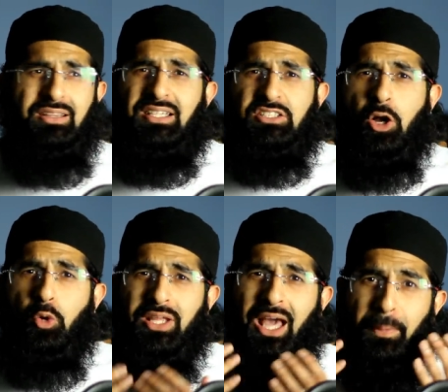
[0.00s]
This
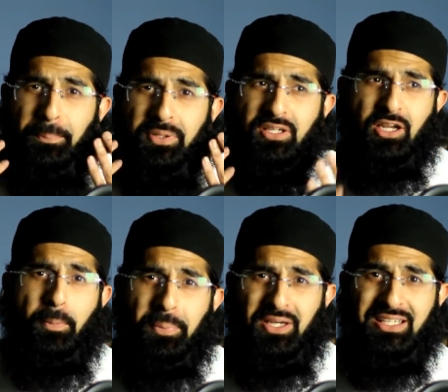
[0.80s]
only happened a
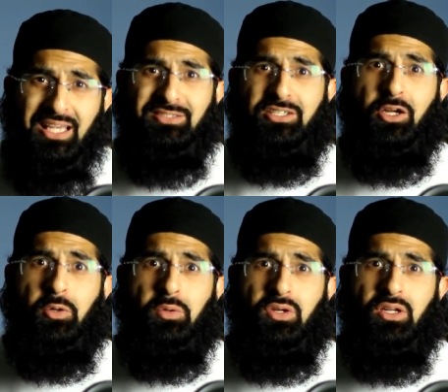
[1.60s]
couple of days
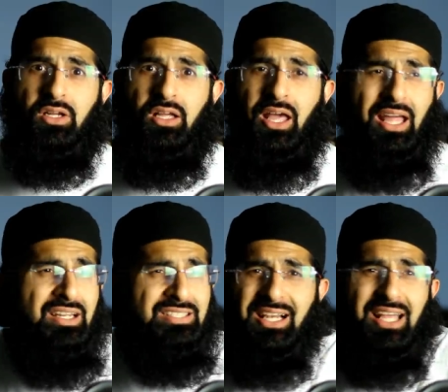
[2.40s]
ago. And
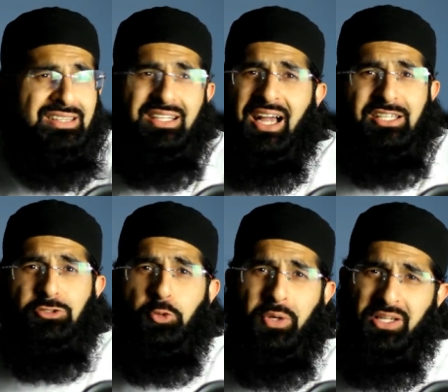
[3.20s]
it's like the guy's
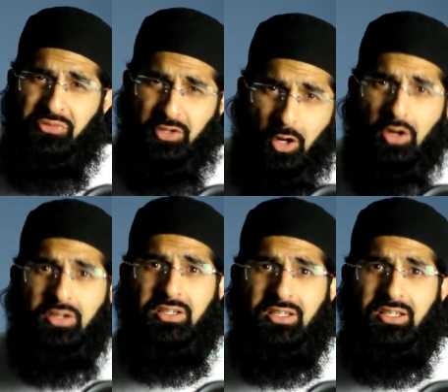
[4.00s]
already
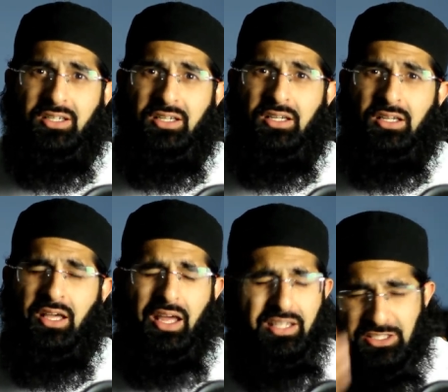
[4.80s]
forgotten.
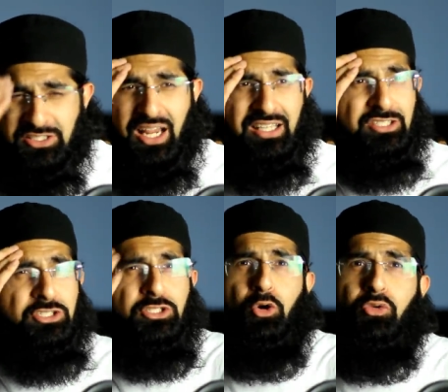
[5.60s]
And he's like
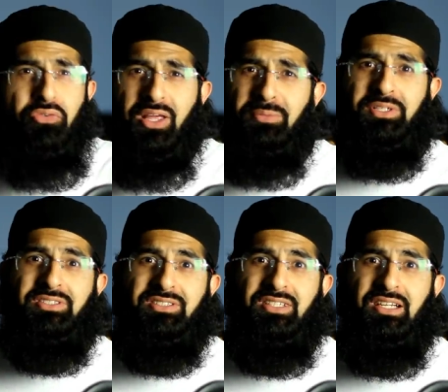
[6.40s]
so
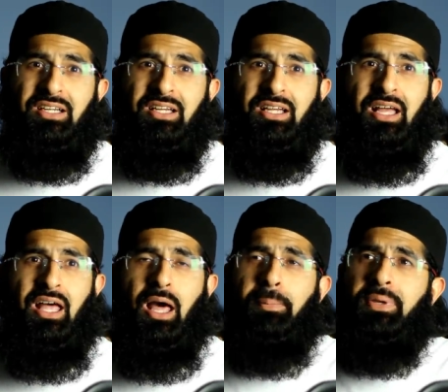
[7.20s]
famous.
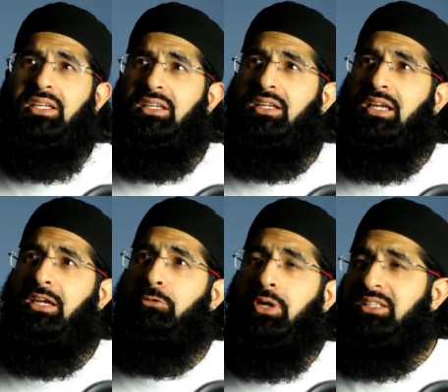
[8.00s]
I mean,
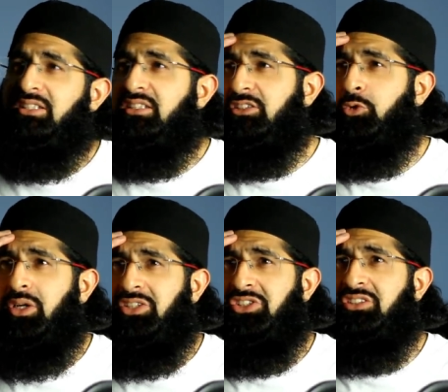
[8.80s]
it raises
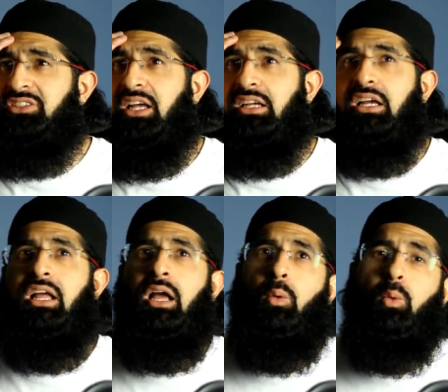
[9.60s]
questions like,
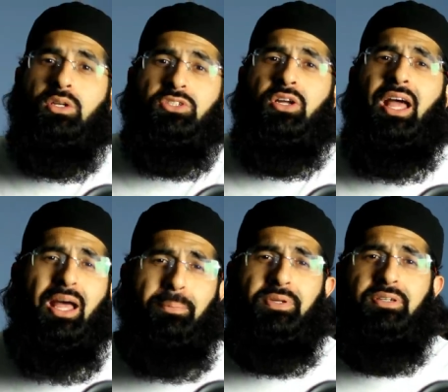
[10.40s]
what's gonna
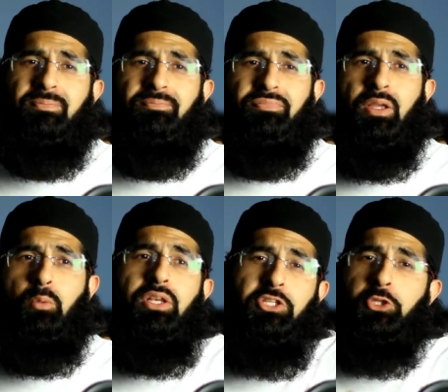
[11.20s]
happen
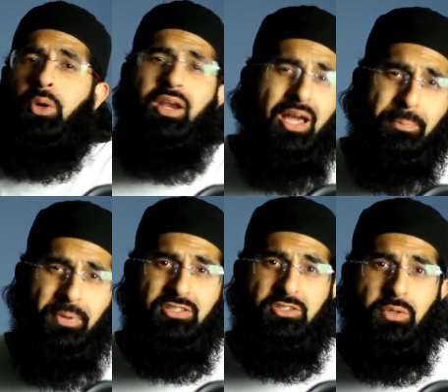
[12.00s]
when you and I
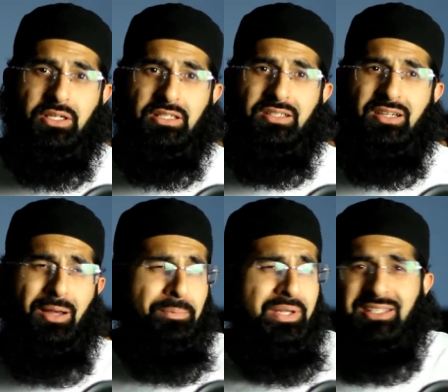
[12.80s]
pass away?
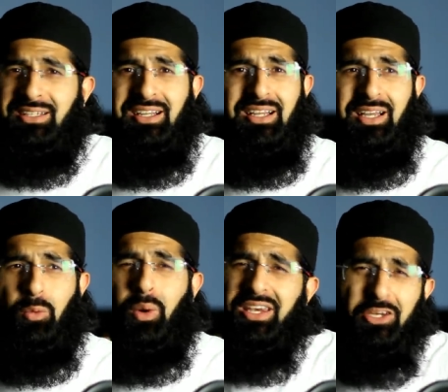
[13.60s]
I mean,
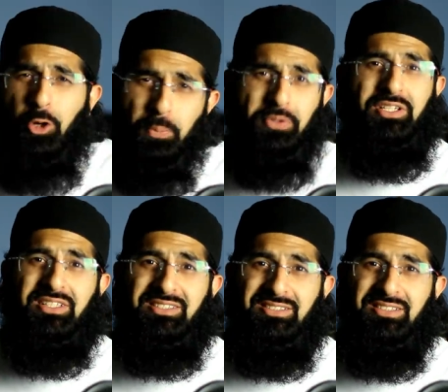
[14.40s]
we're
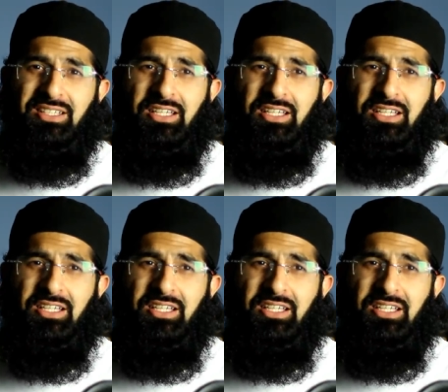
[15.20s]
nobodies.